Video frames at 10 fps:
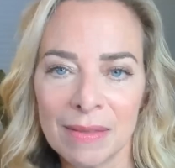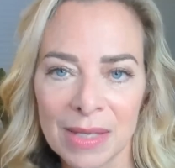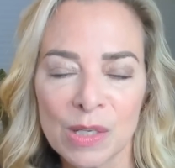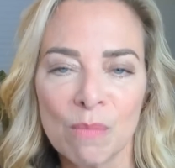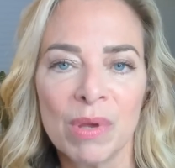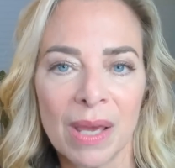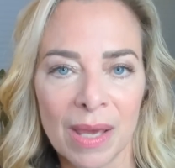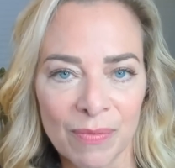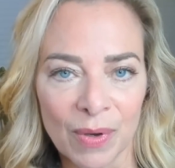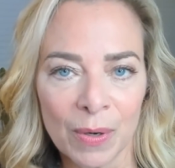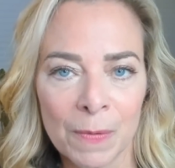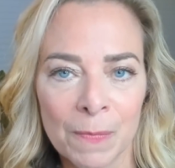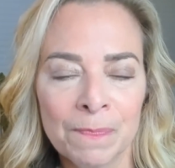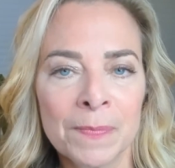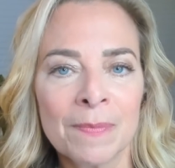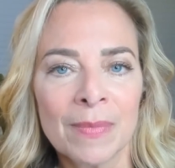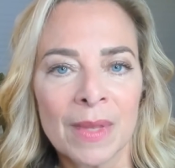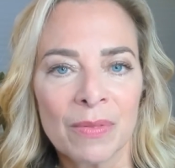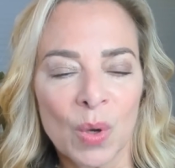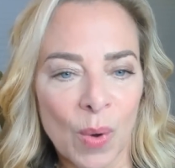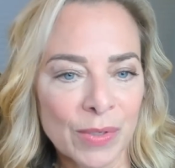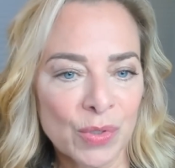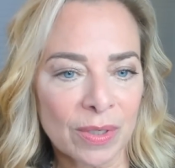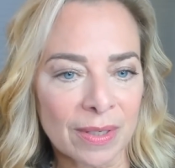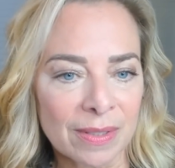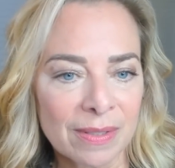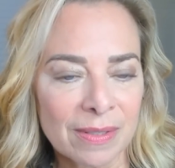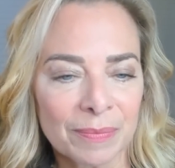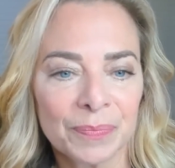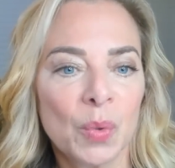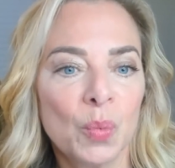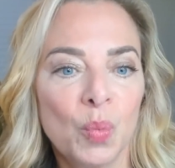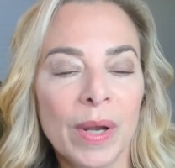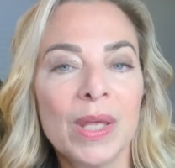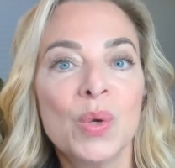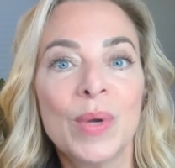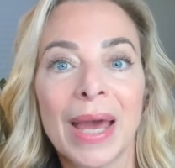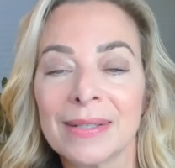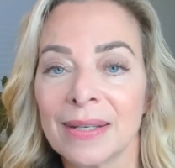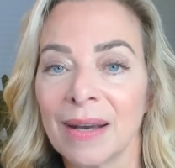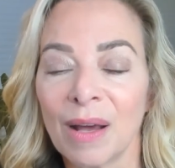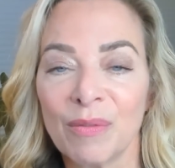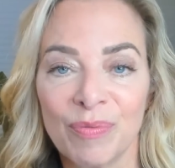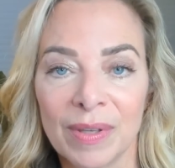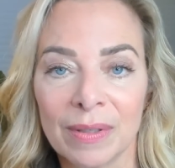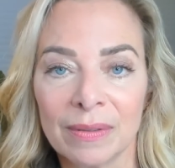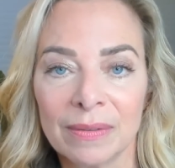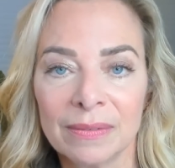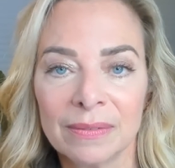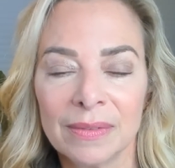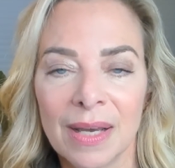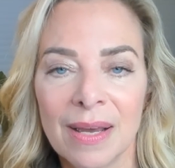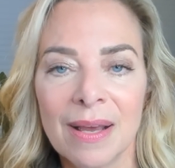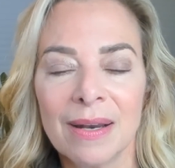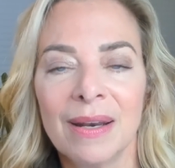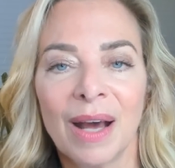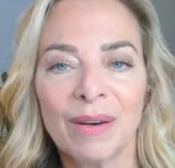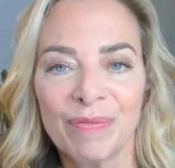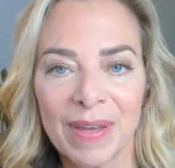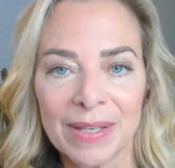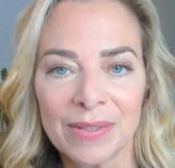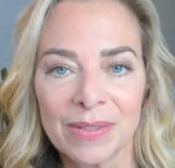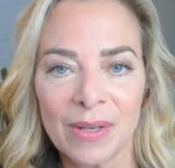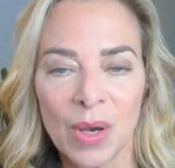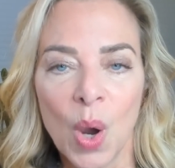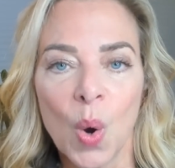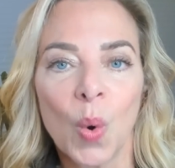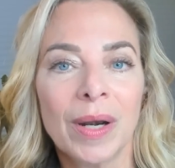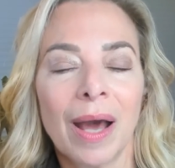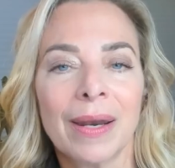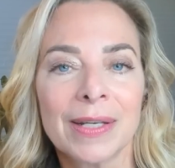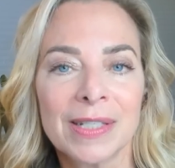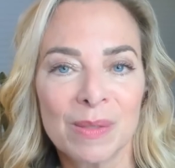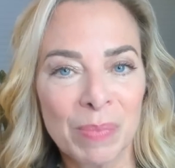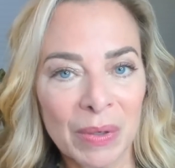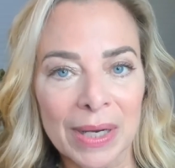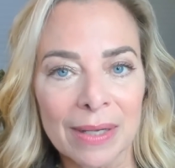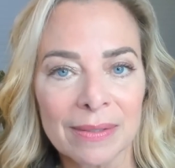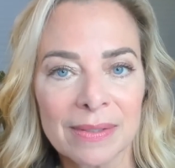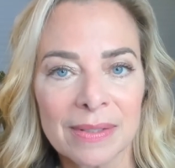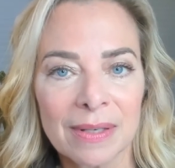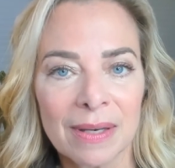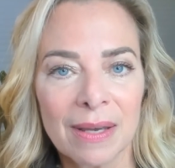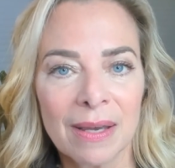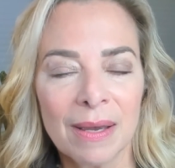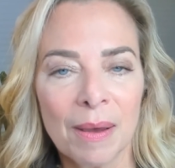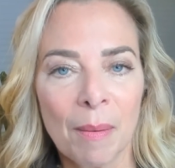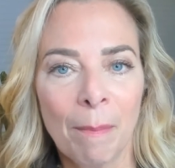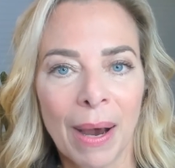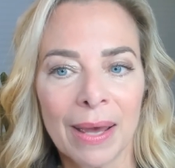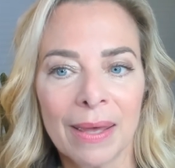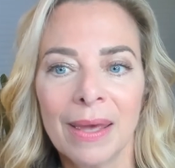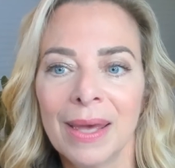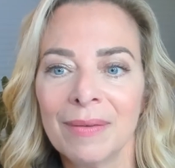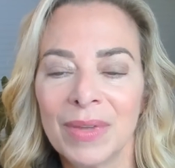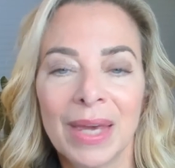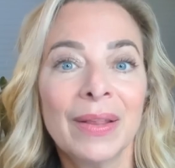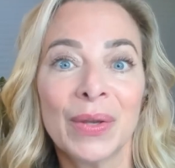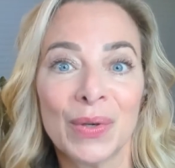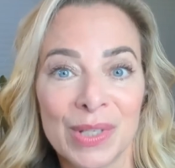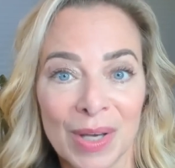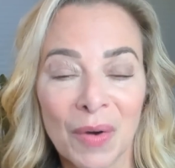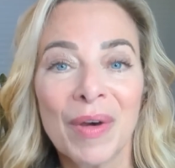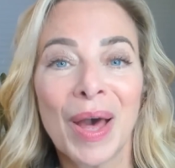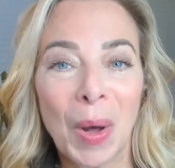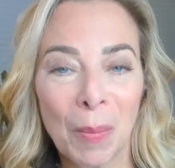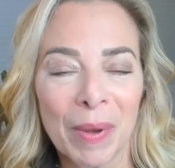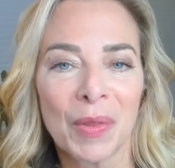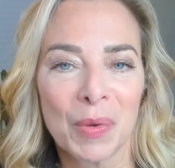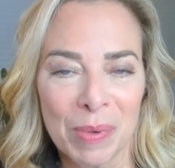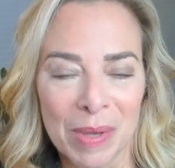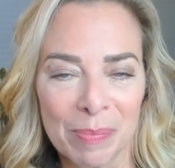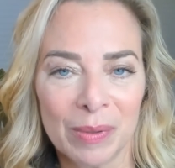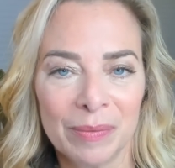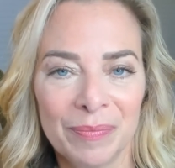this behavior. The question is, what do you get to not feel, not face, or not experience by killing yourself helping other people?